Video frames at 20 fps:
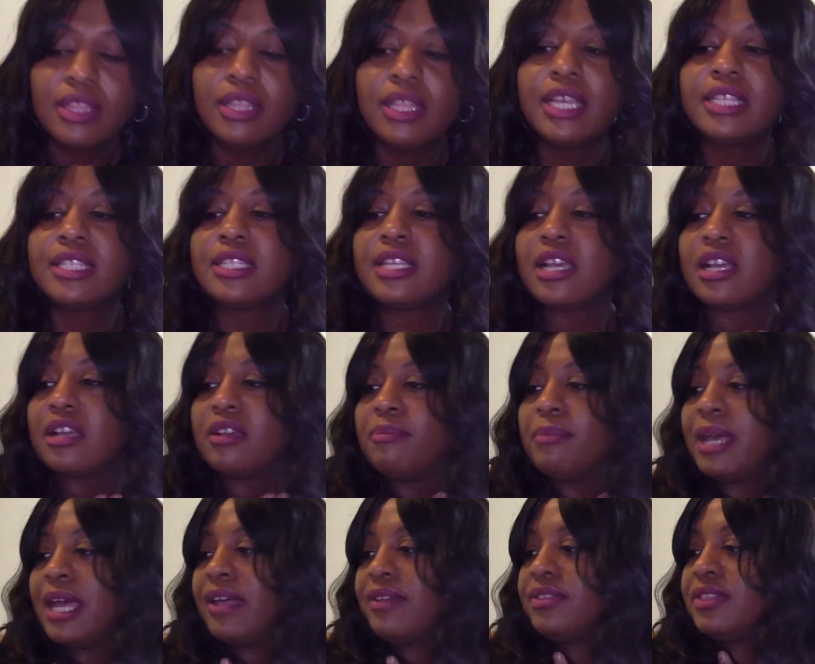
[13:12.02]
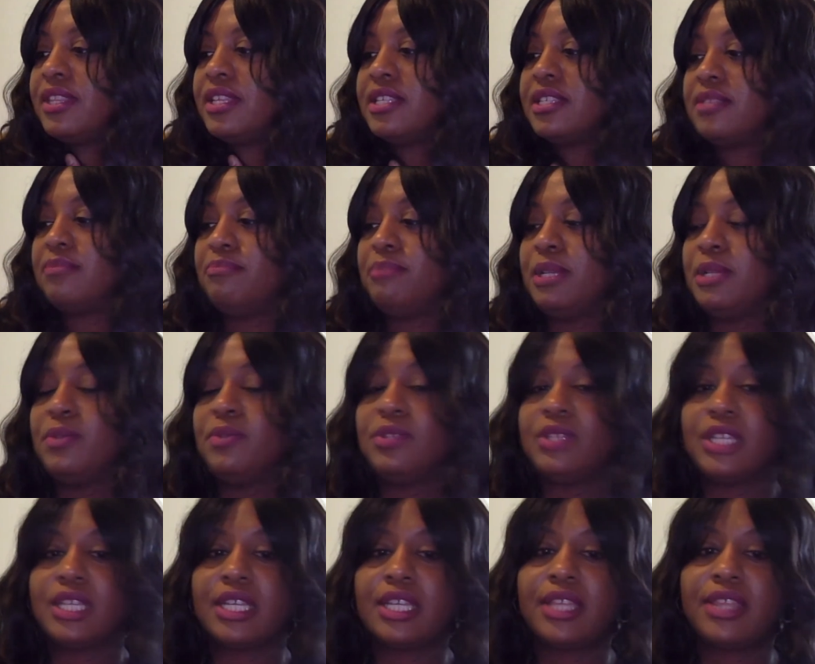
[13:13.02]
Let's talk about this
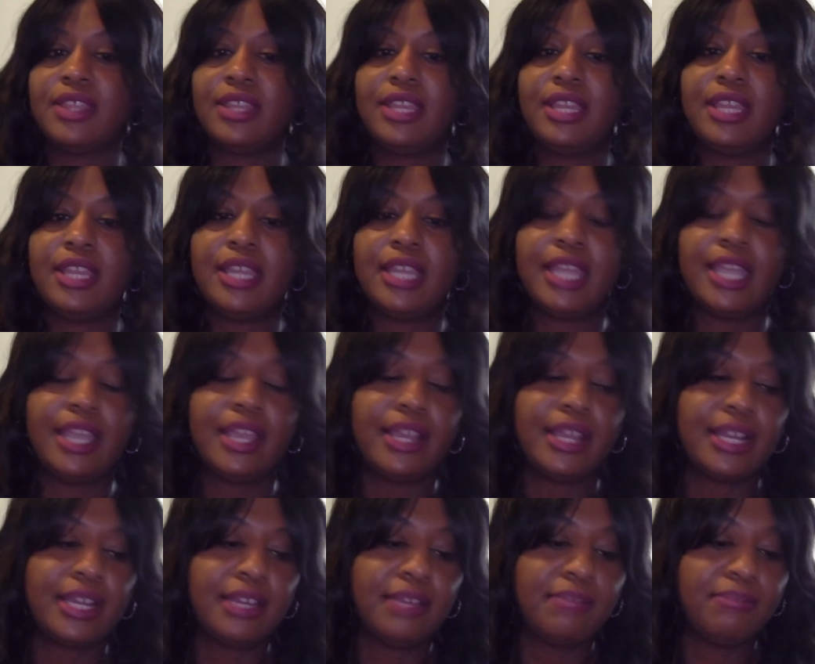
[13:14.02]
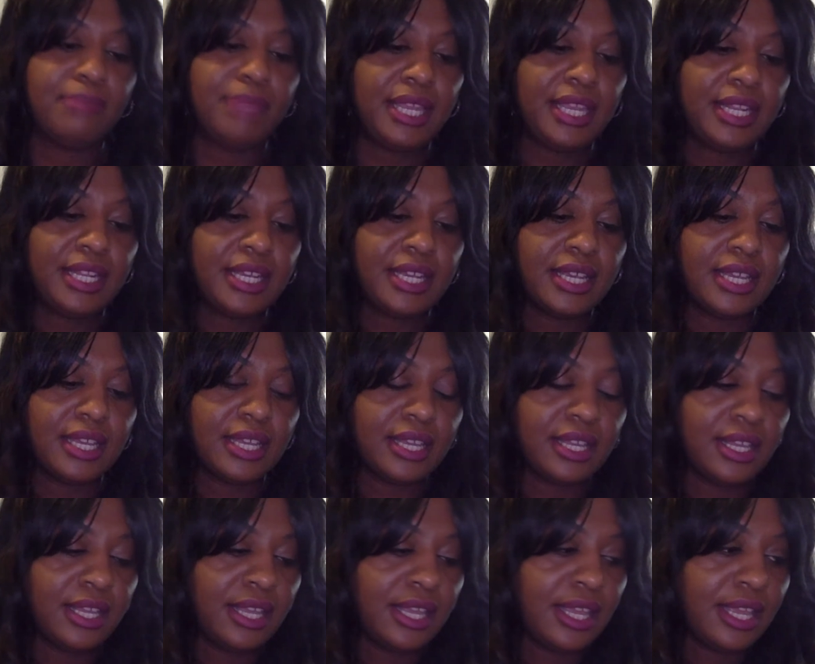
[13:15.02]
music thing. Erica Mena
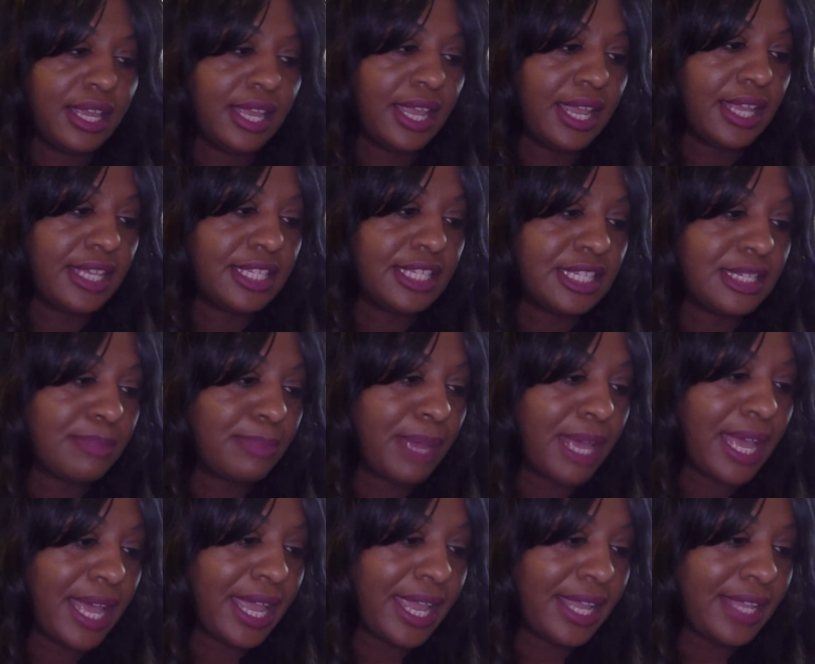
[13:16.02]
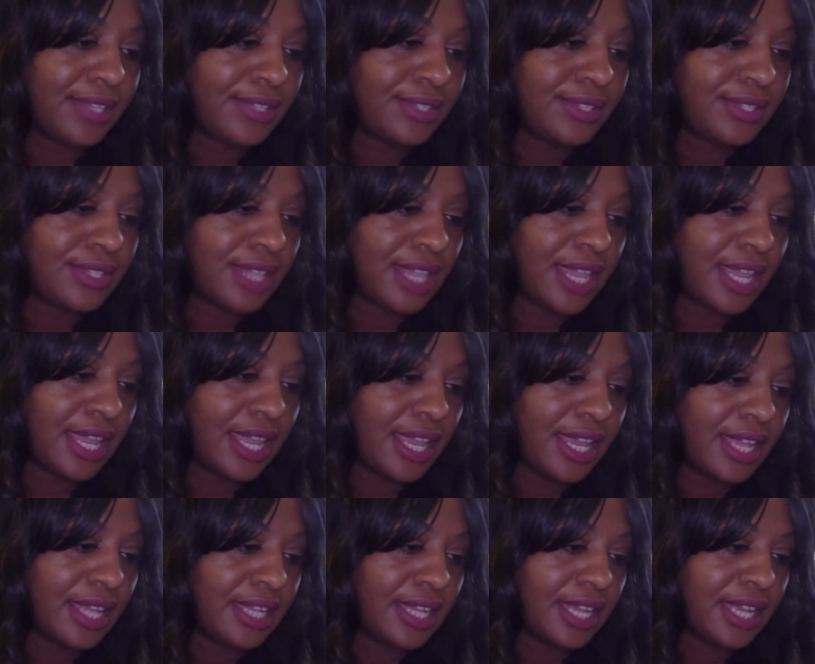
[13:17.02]
and Spice
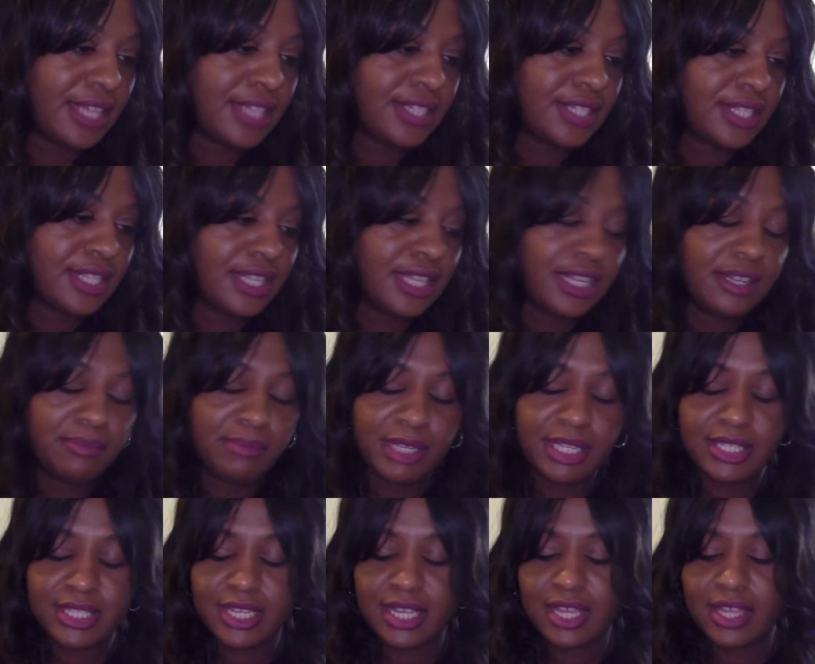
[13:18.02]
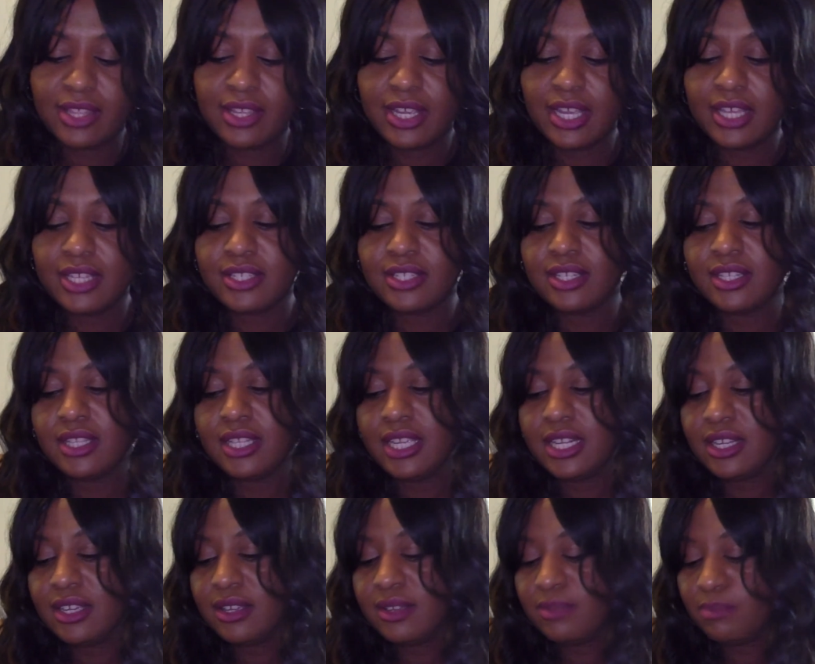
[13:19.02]
and Estelita meet together.
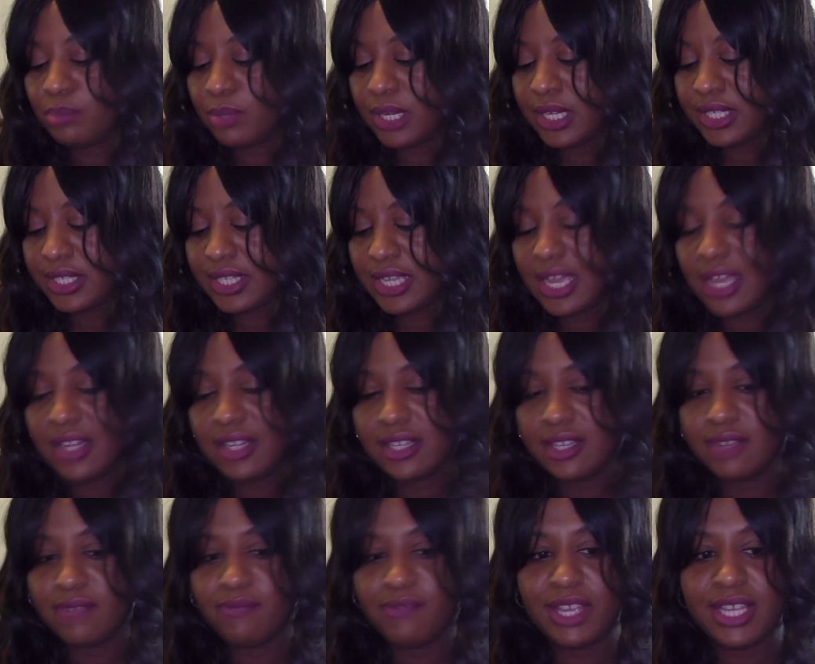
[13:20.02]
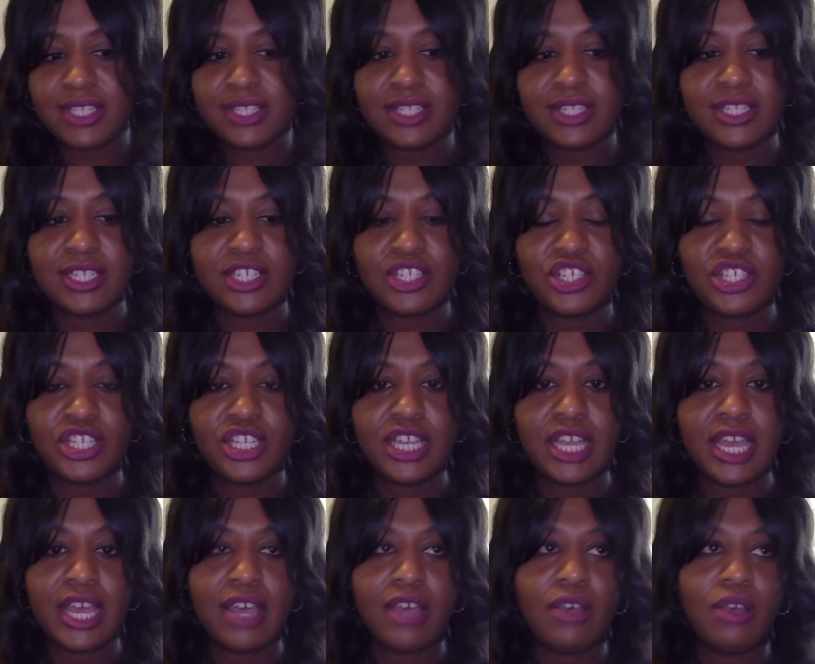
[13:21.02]
Estelita breaks down and confesses that she
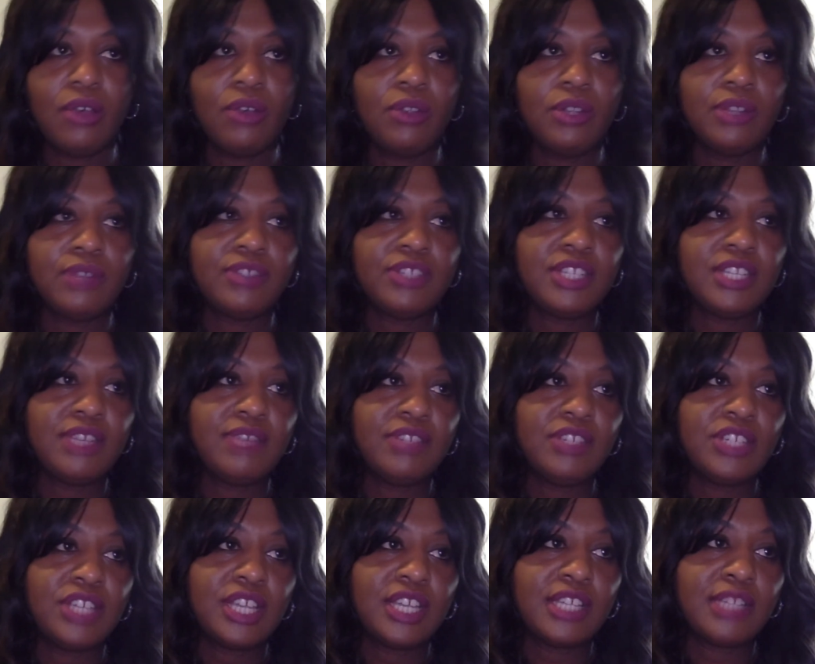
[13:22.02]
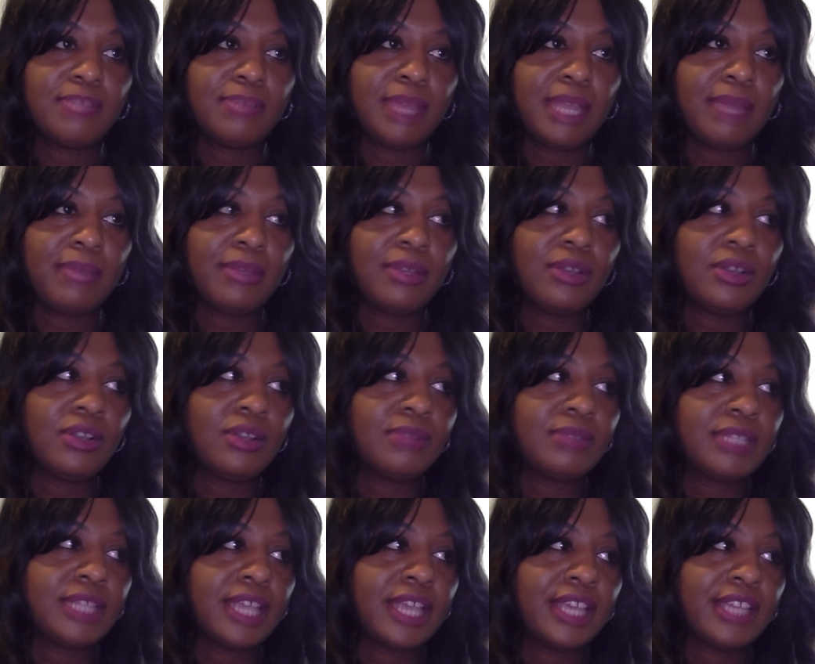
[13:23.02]
got hold of Stevie J's baby arm /
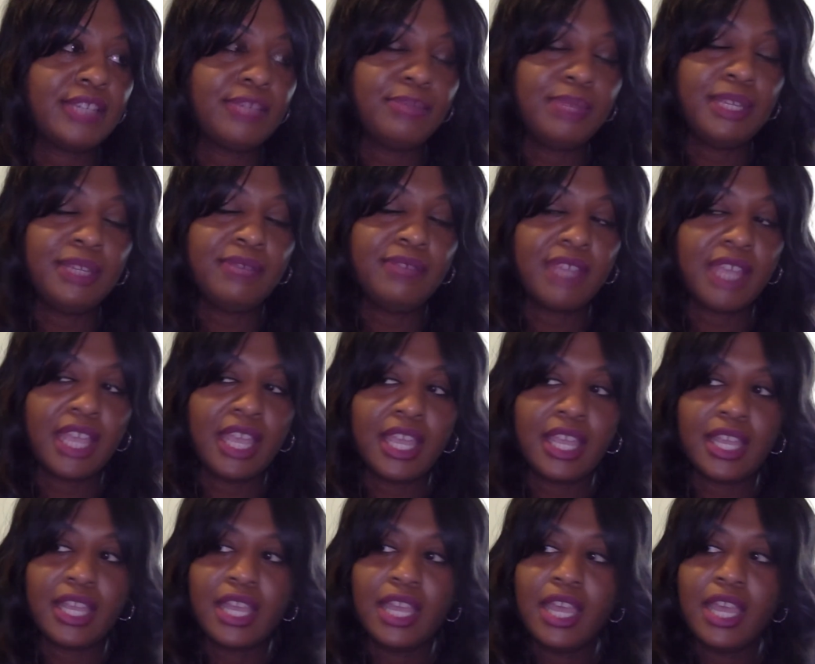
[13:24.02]
beefcake.